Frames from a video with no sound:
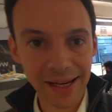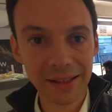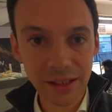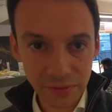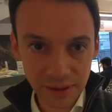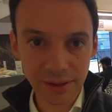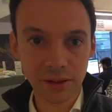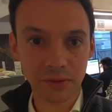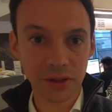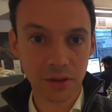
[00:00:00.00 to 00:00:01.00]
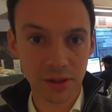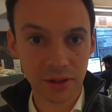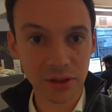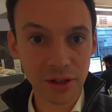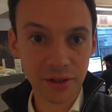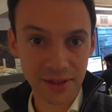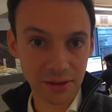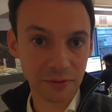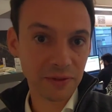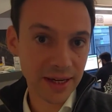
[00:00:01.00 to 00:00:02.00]
The activity of these stars
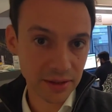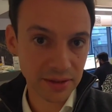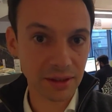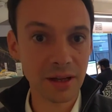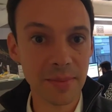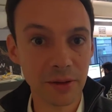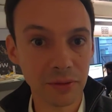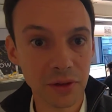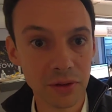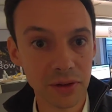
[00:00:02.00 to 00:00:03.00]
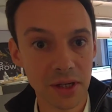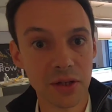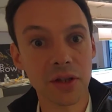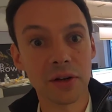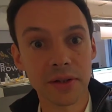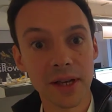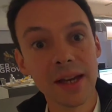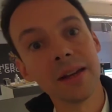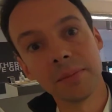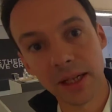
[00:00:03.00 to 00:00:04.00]
and the flares that come out of those stars
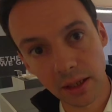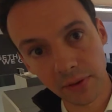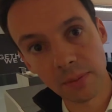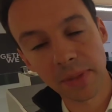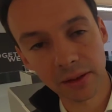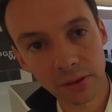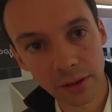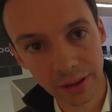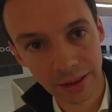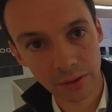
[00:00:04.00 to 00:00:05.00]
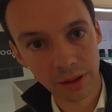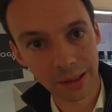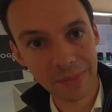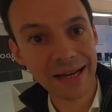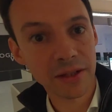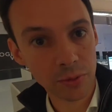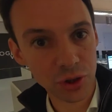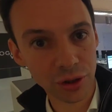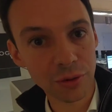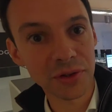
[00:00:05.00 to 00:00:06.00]
might have an impact on the planets
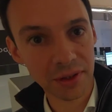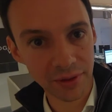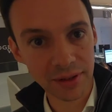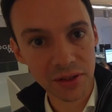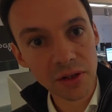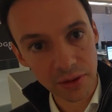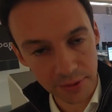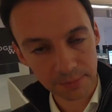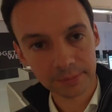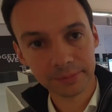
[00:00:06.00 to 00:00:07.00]
which are hosted around these stars.